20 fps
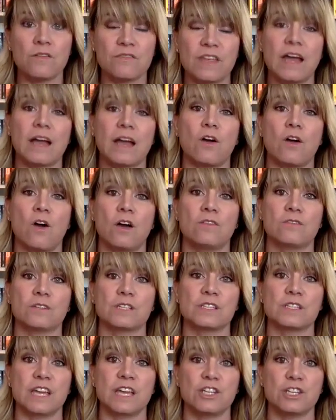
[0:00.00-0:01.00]
of that
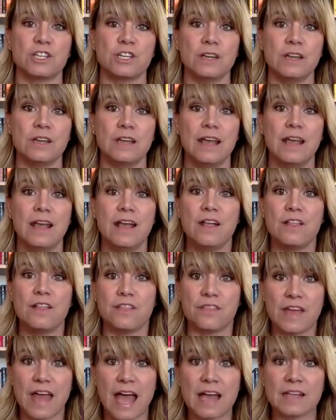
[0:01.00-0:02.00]
conversation,
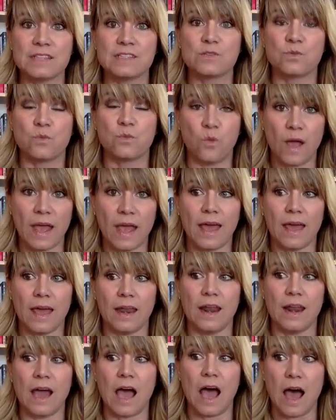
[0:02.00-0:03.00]
that's
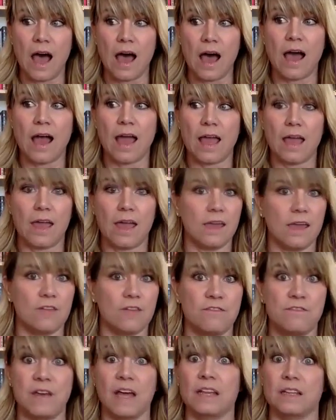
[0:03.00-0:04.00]
when I
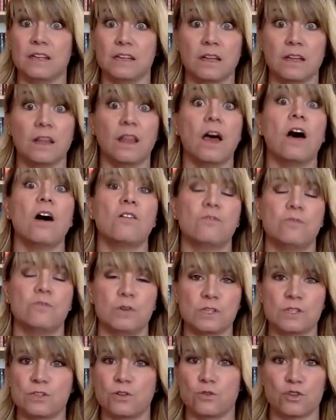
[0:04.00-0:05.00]
fell in love
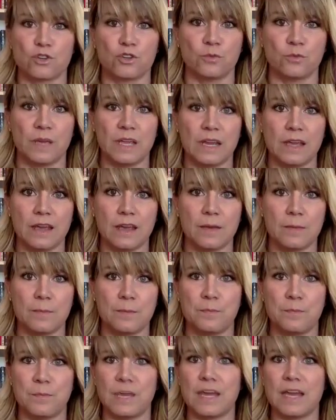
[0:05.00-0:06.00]
with social media,
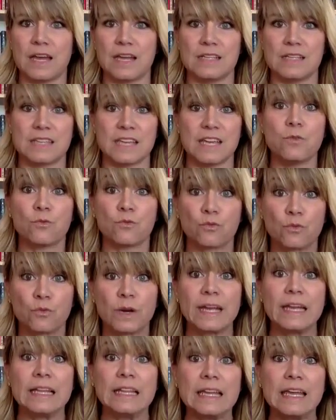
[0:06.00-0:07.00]
because it
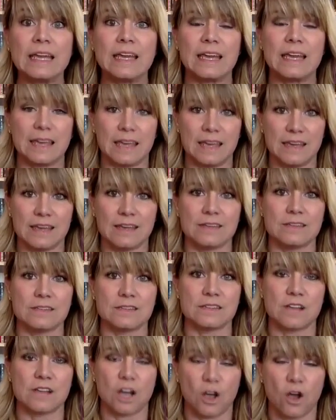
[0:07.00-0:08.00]
really
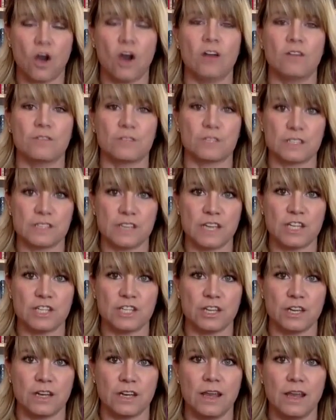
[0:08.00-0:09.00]
is a
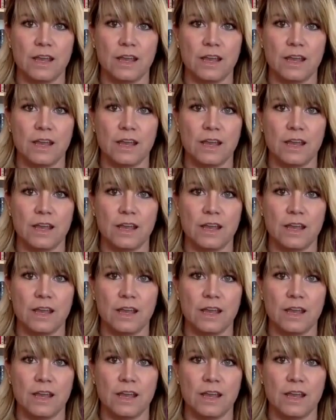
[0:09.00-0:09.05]
conversation.